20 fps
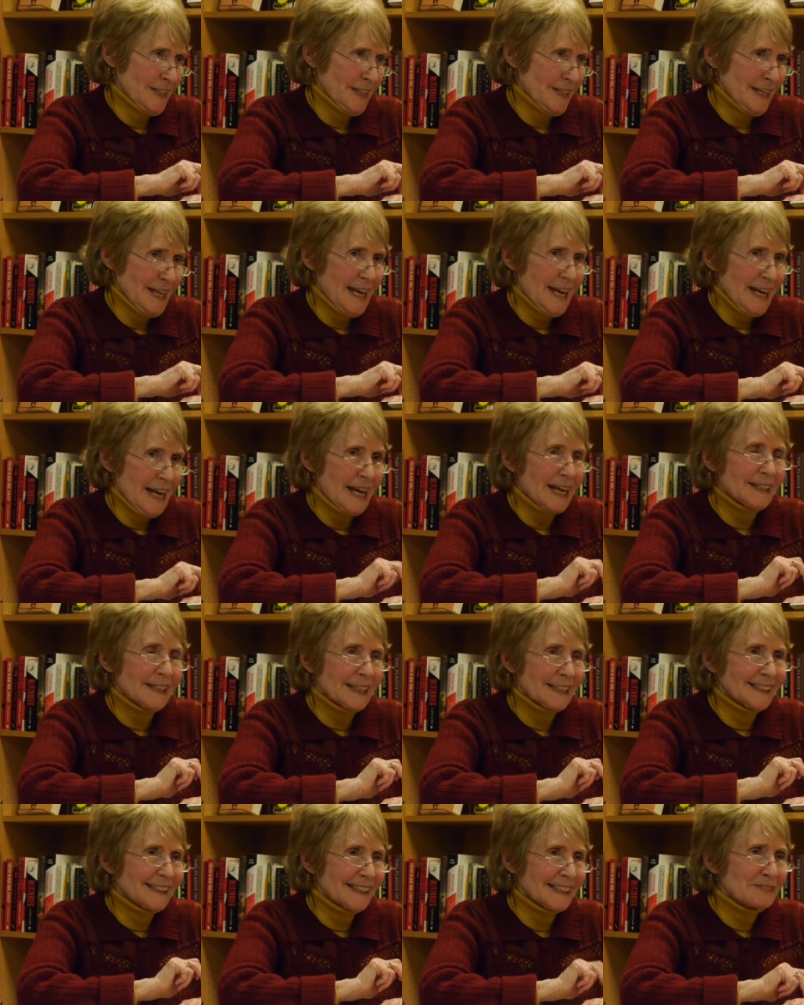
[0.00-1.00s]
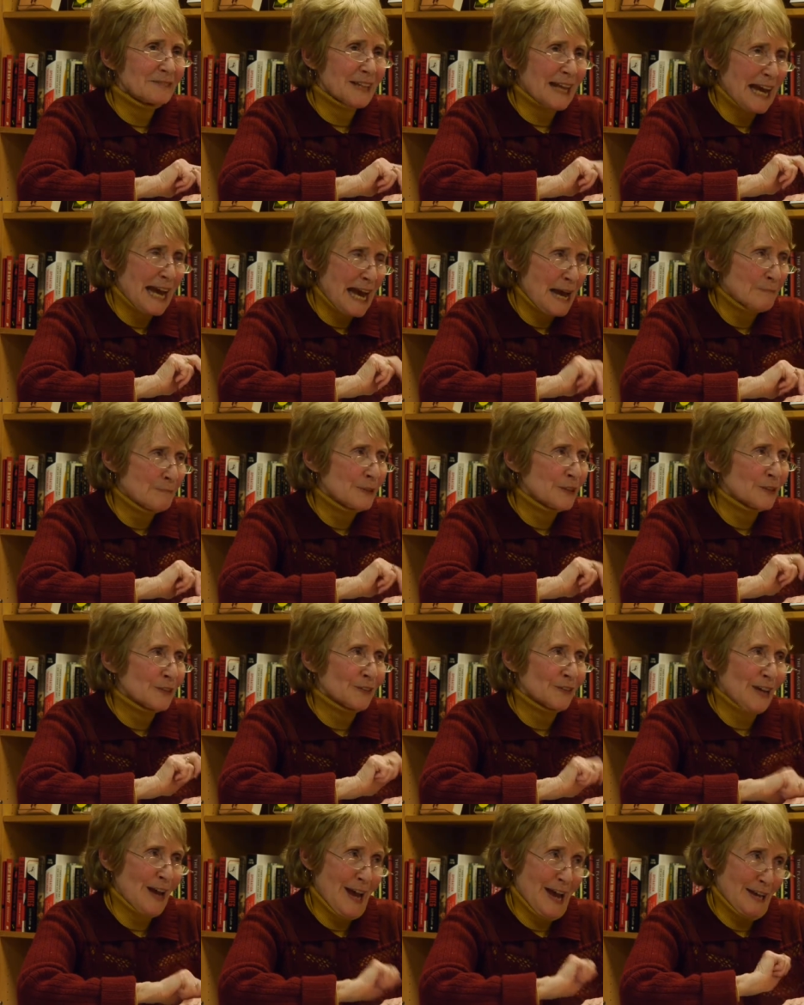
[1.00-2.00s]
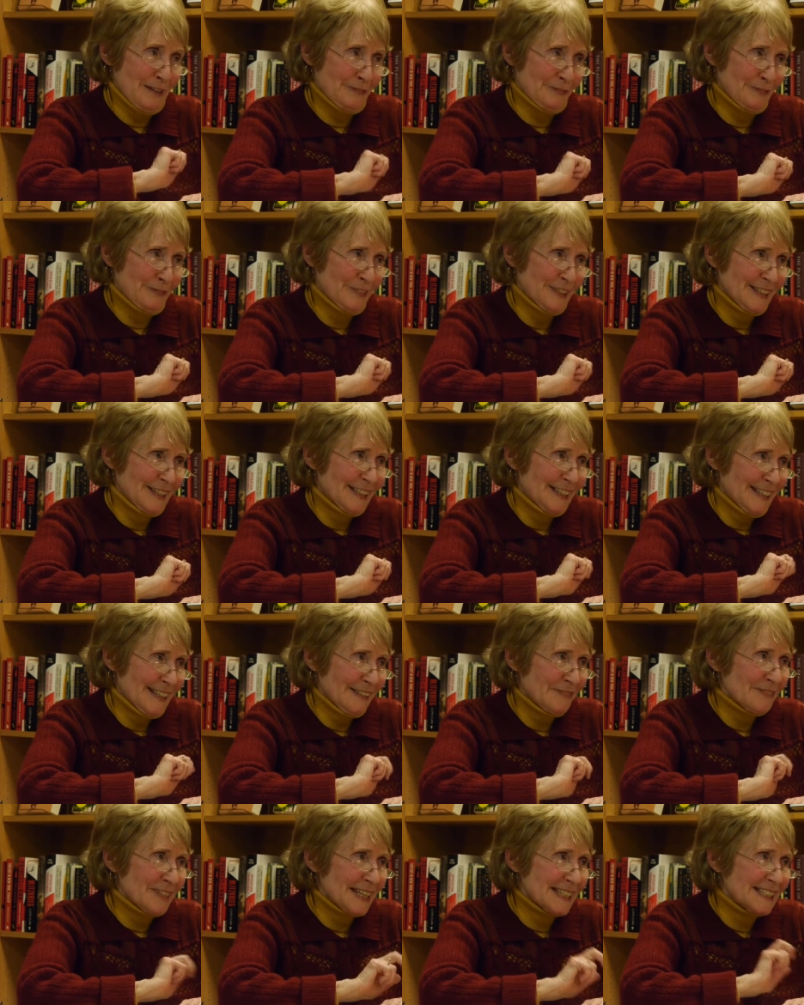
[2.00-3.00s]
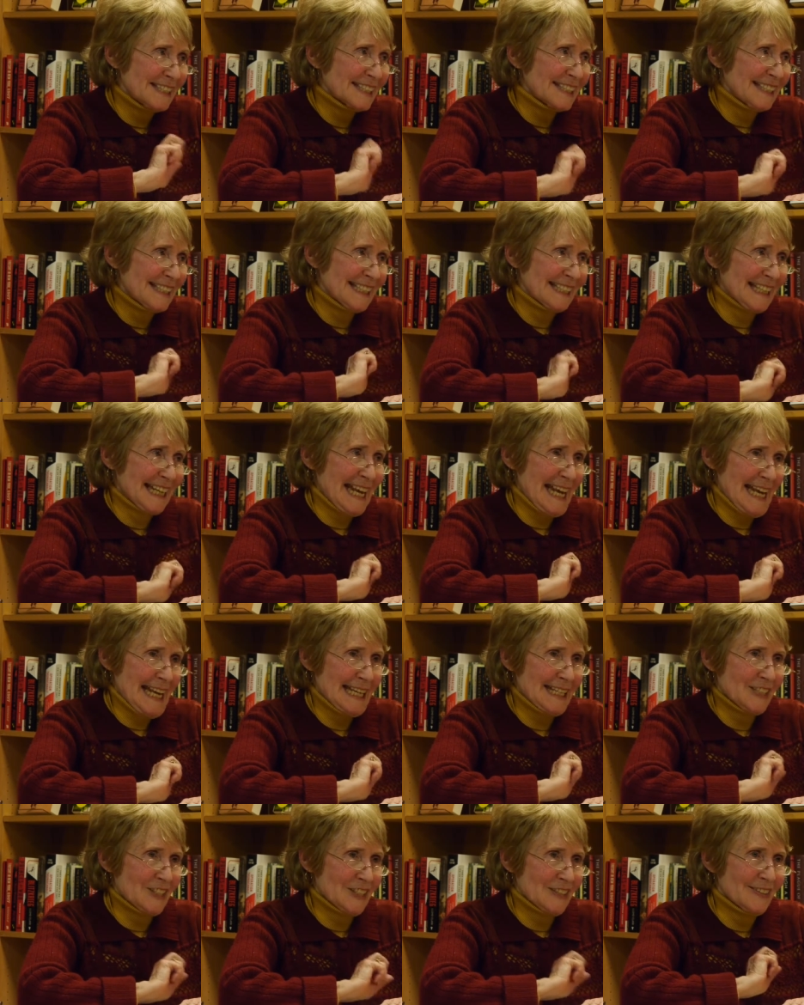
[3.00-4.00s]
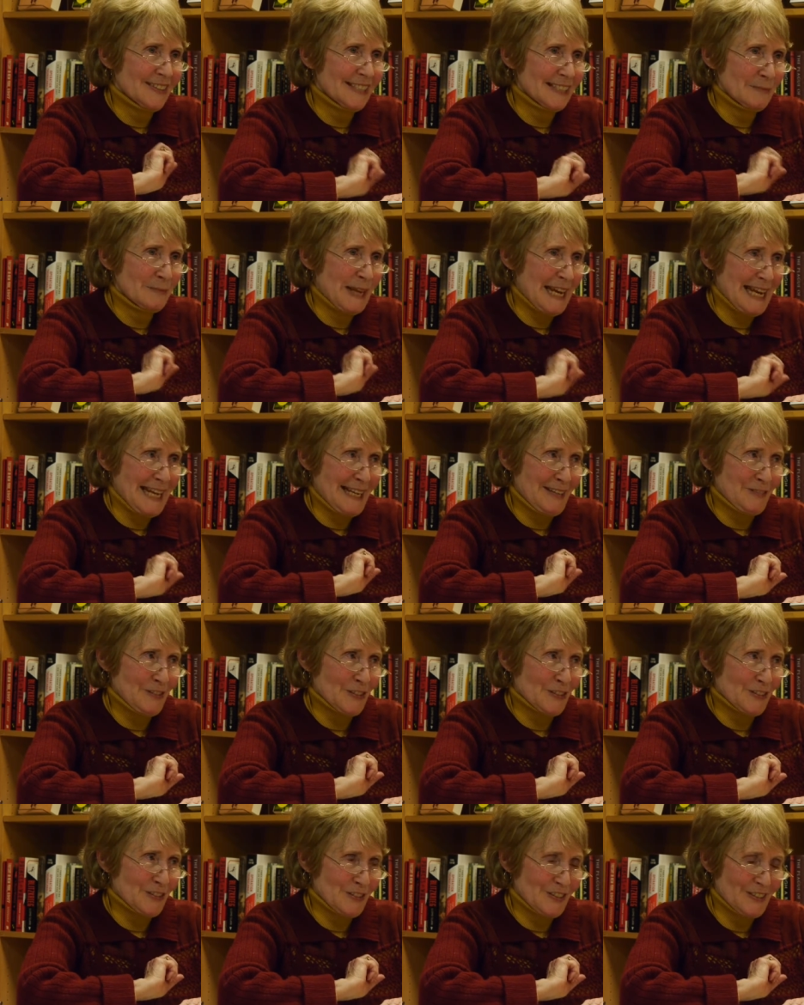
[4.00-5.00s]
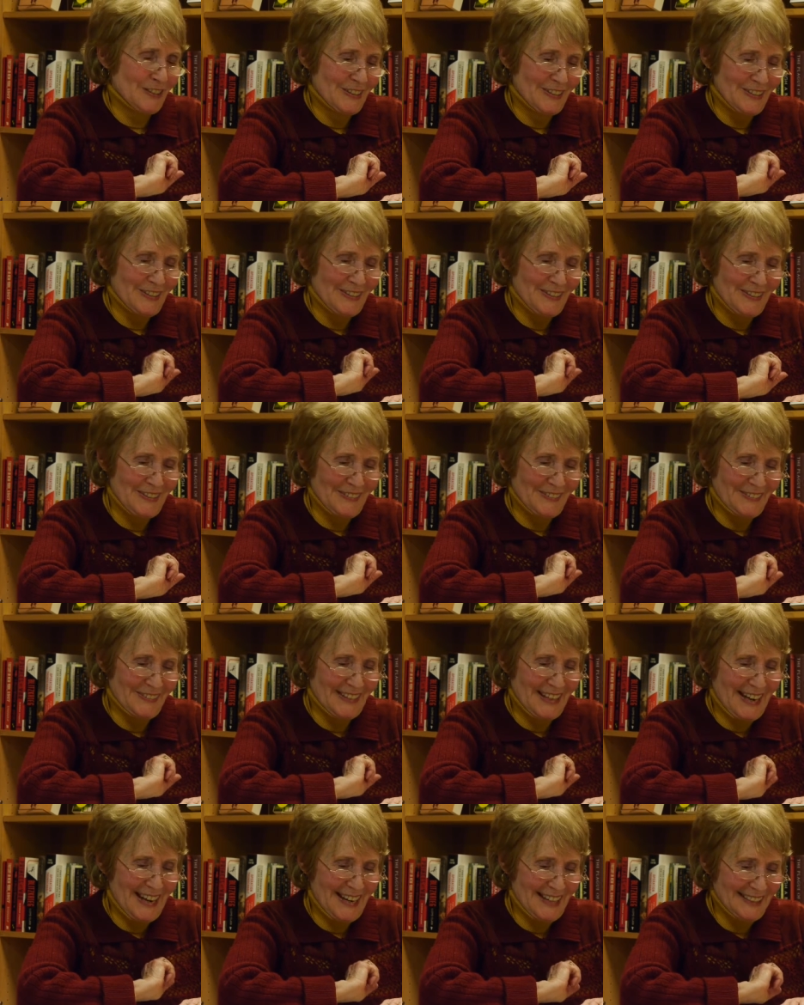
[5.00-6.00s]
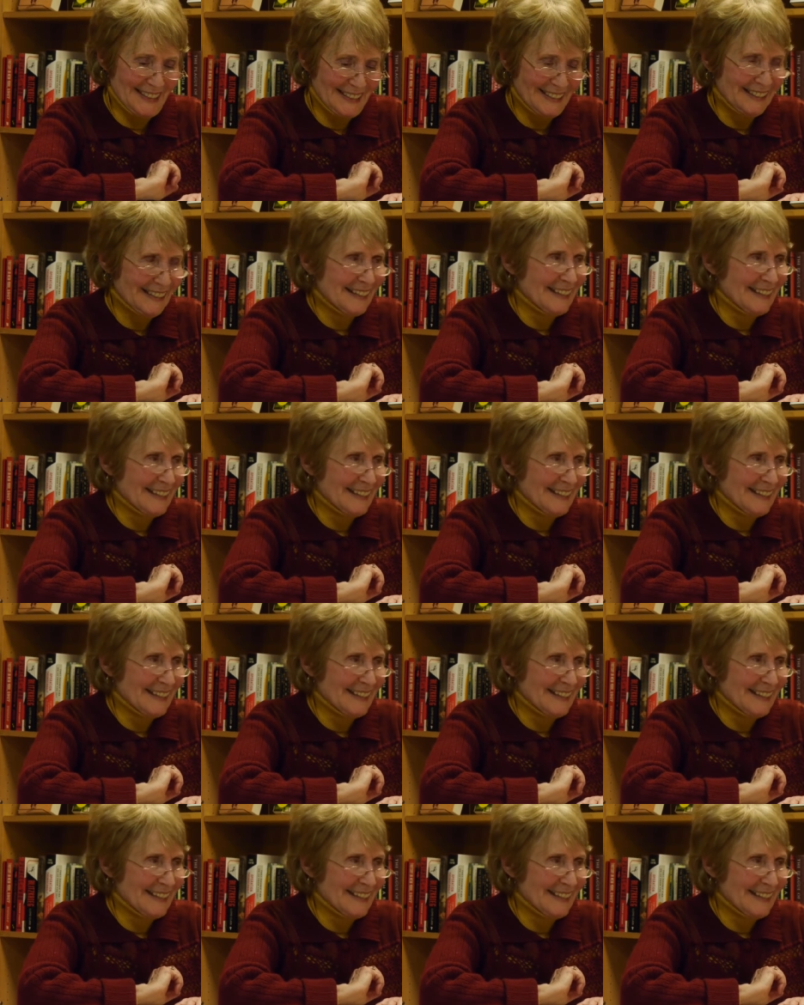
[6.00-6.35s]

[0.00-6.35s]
And they'd live a happier life if they didn't engage in these behaviors, okay?